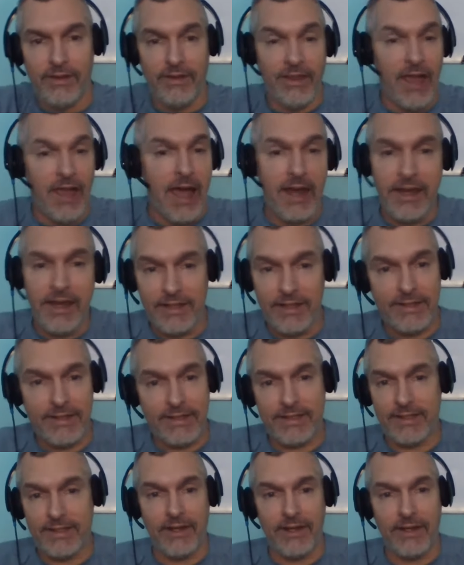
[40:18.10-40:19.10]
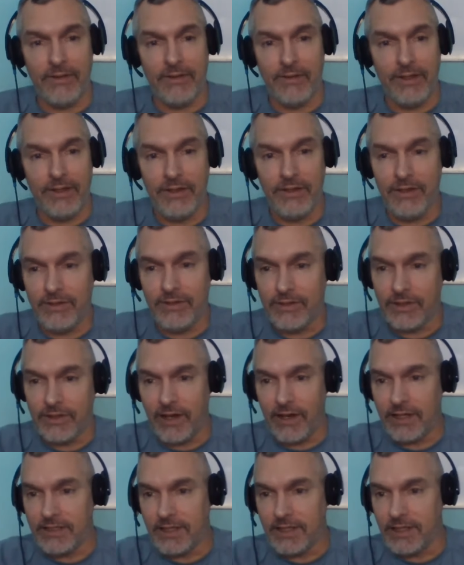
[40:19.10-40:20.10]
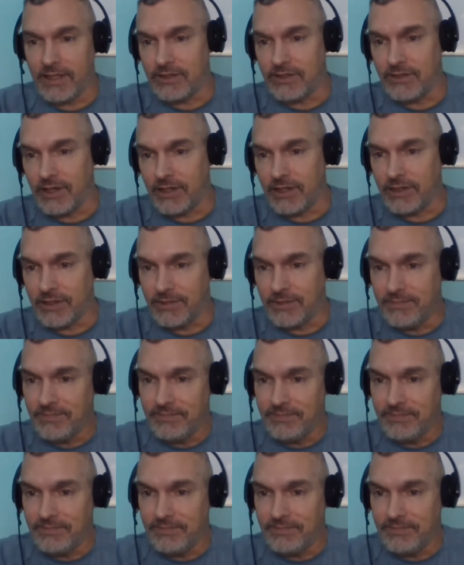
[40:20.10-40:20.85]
Not necessary when you use correct sentence structure.